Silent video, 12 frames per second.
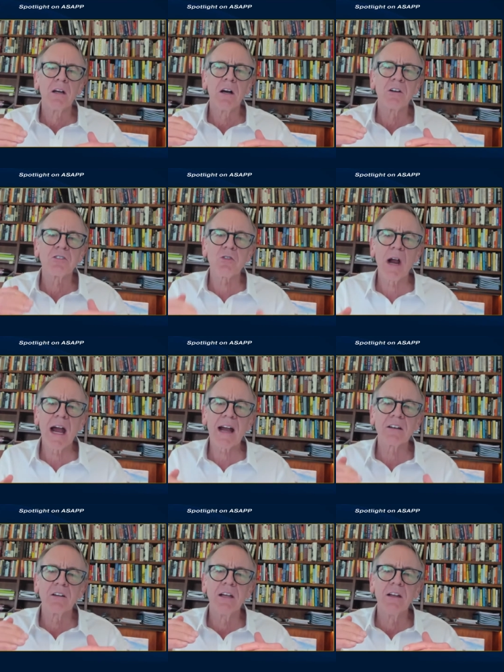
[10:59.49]

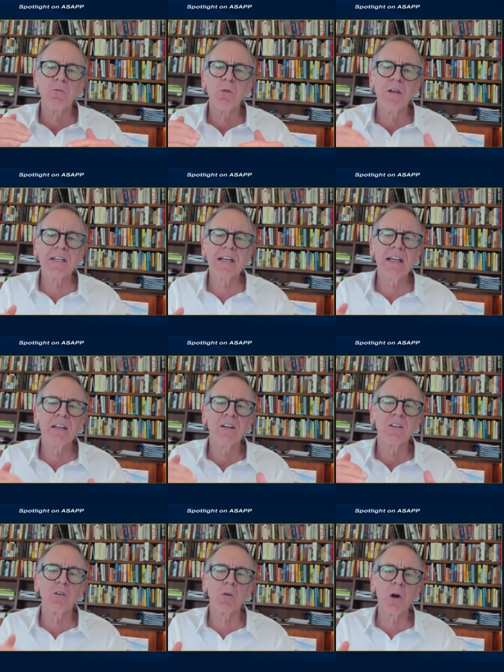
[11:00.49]
attract and retain
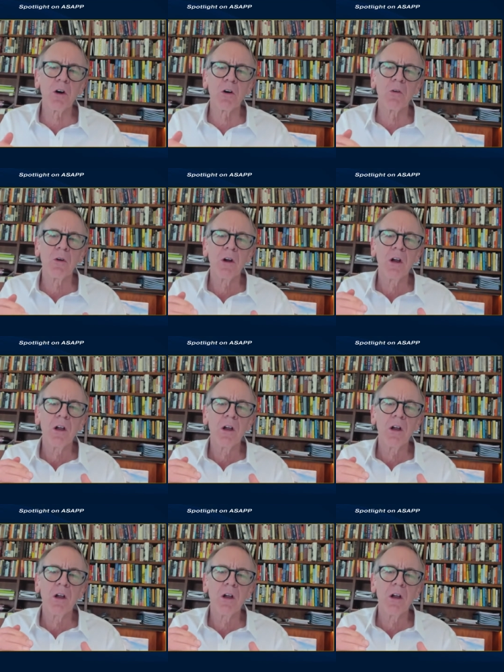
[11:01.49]
and grow